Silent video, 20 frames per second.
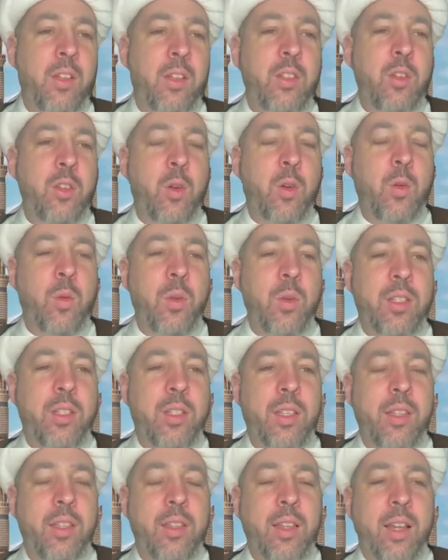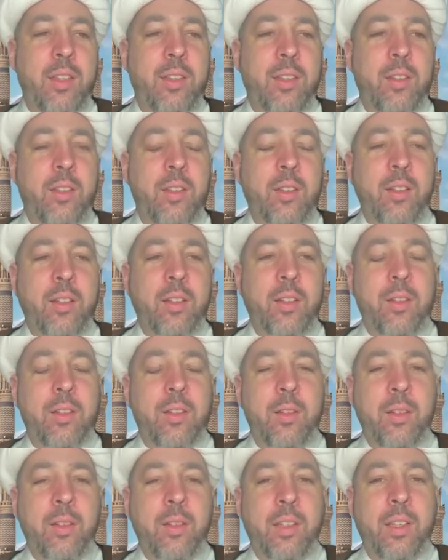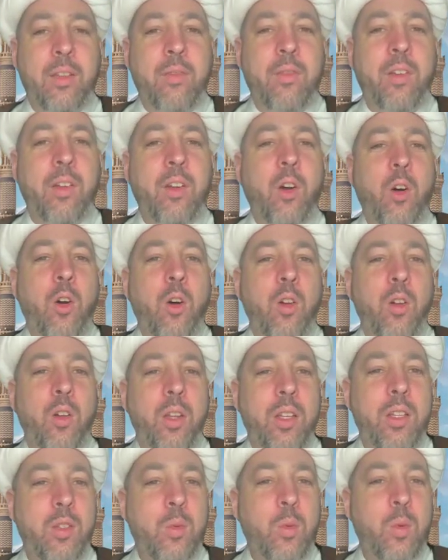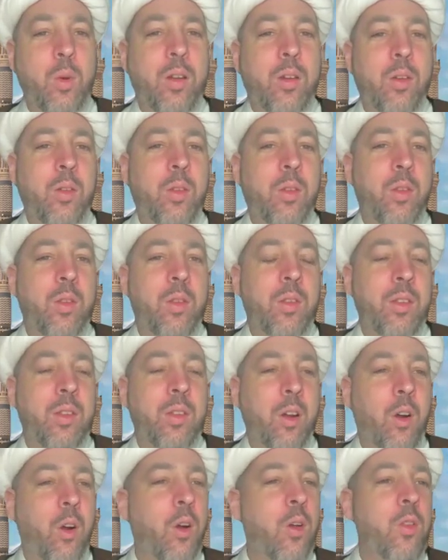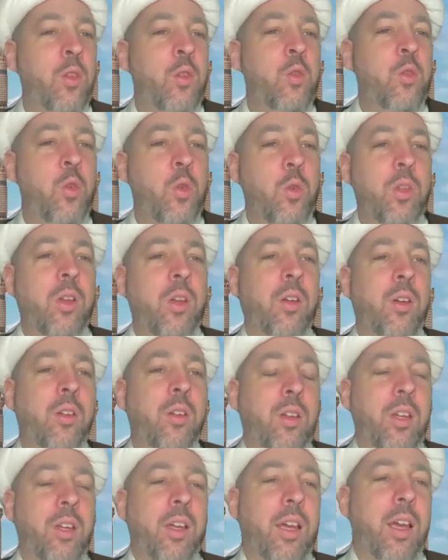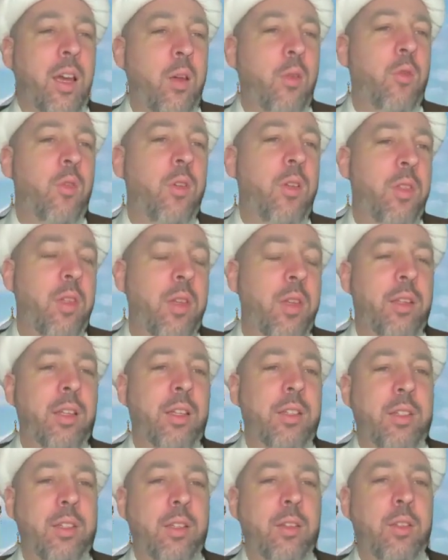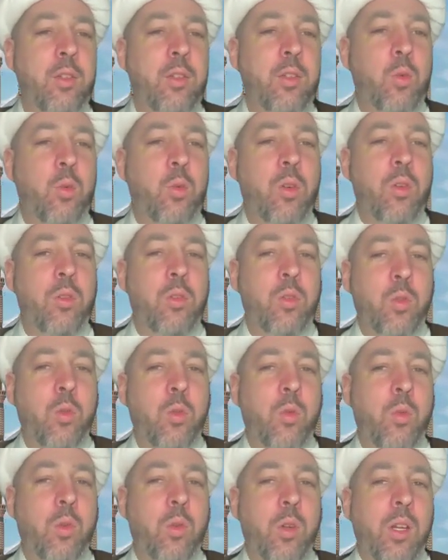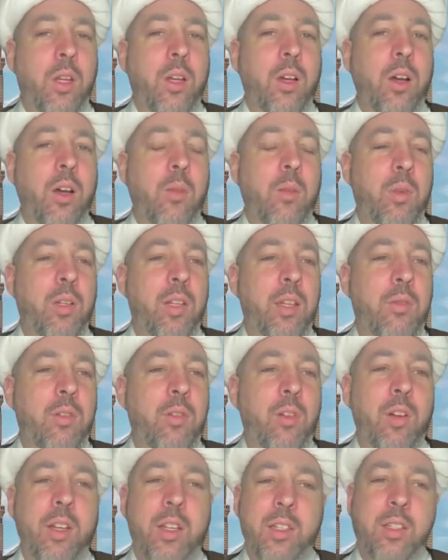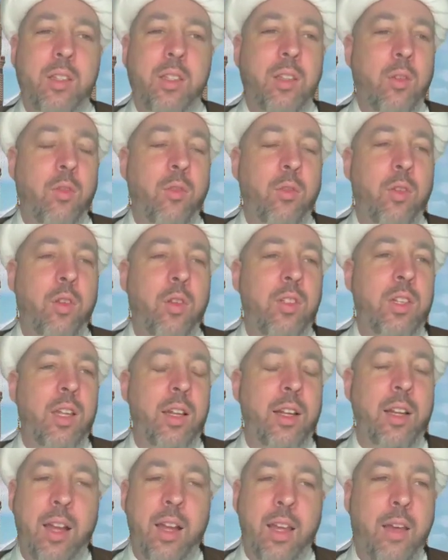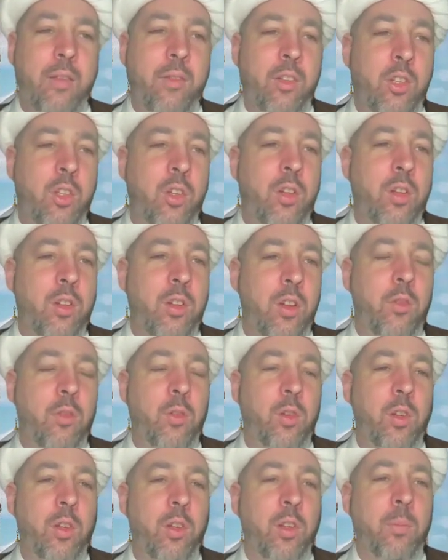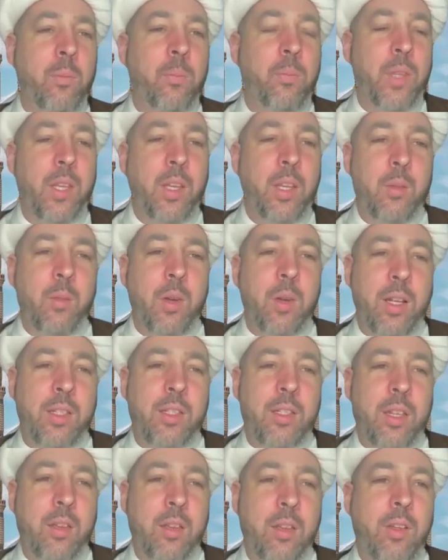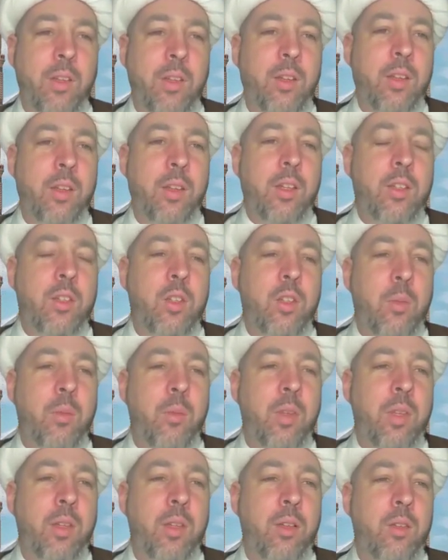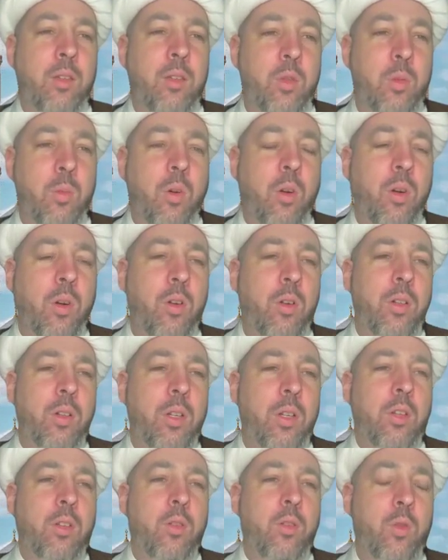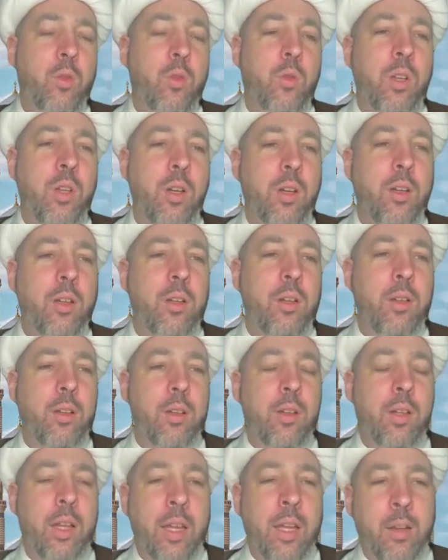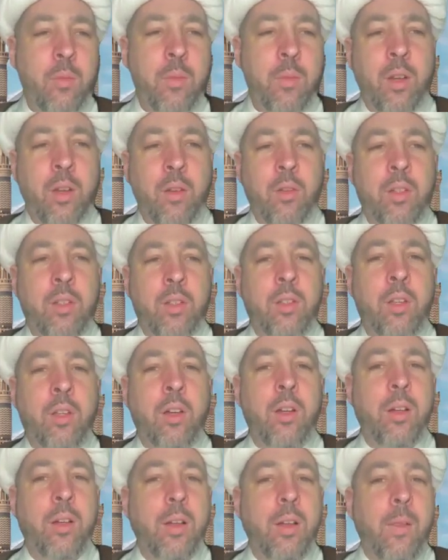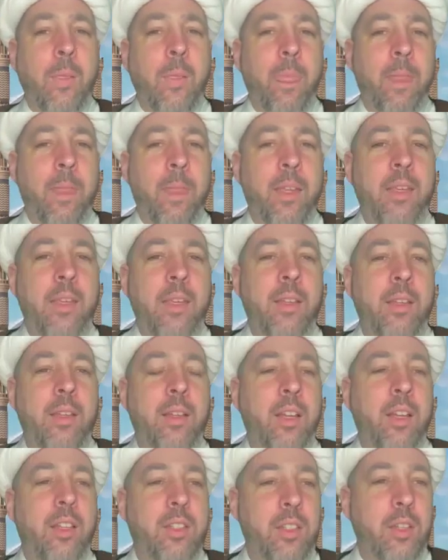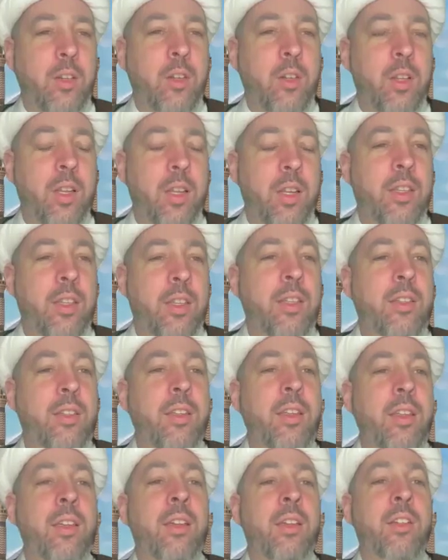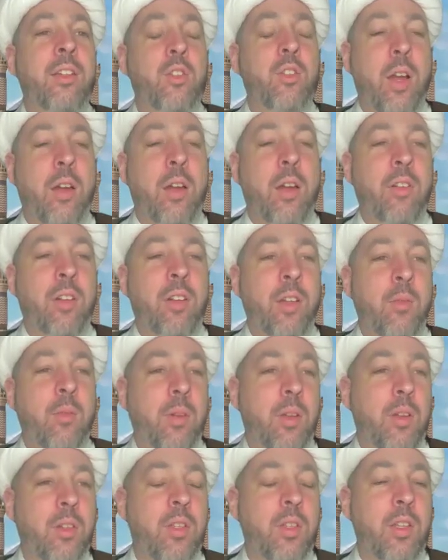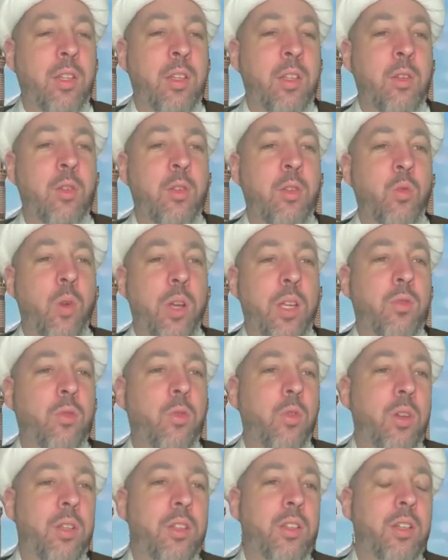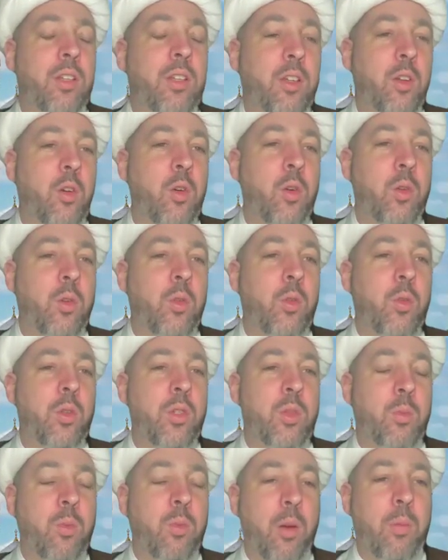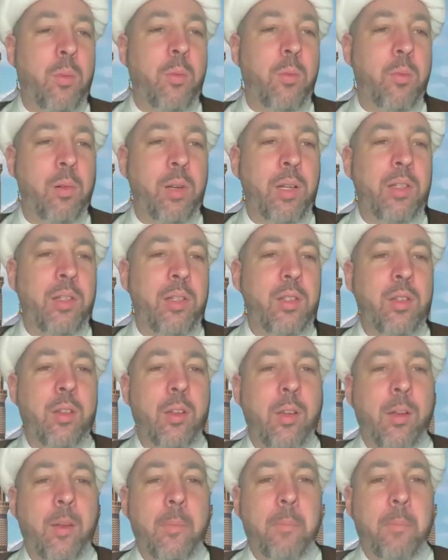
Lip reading: So we see that giving all his wealth, all the dunya, everything that's in this world to a believer, he still feels like I haven't done enough for him. Whereas giving something small to the enemy of Allah, he considered as is extravagant because it is wasteful. It didn't go to its proper place.